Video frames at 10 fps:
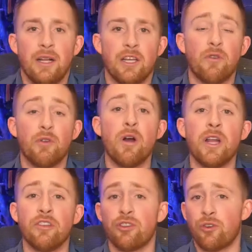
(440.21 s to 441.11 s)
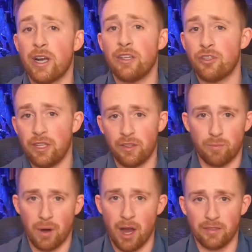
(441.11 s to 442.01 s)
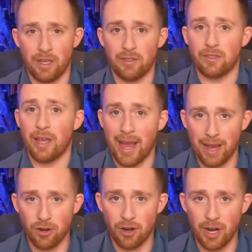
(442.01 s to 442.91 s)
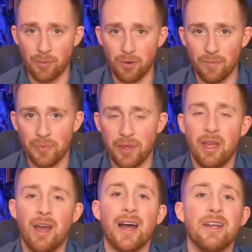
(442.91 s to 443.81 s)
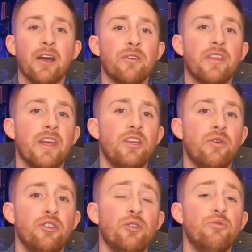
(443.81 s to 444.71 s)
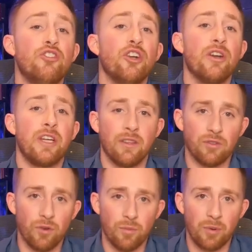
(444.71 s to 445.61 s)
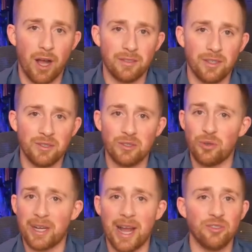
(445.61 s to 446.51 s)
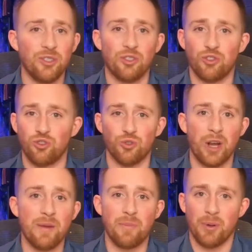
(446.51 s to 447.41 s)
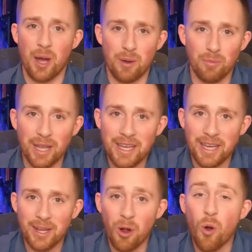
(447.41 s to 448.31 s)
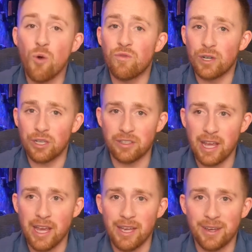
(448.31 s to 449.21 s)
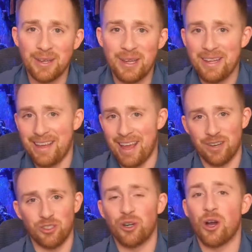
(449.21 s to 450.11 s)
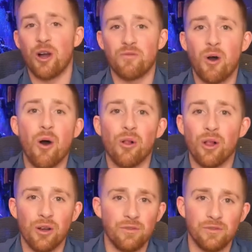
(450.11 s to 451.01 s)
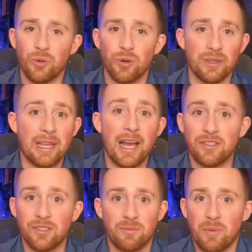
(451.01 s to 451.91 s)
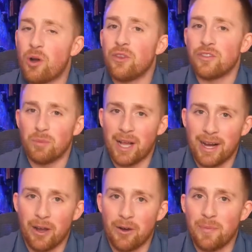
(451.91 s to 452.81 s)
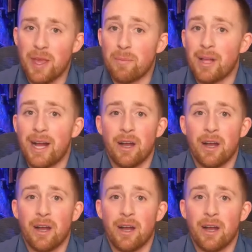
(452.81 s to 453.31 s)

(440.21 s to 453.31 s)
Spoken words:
a while. Now, if you want extra credit during this process and are able, another thing that you can do during this whole process is you can actually just drape a blanket over your tank and turn off all of your lights. We call this a blackout. And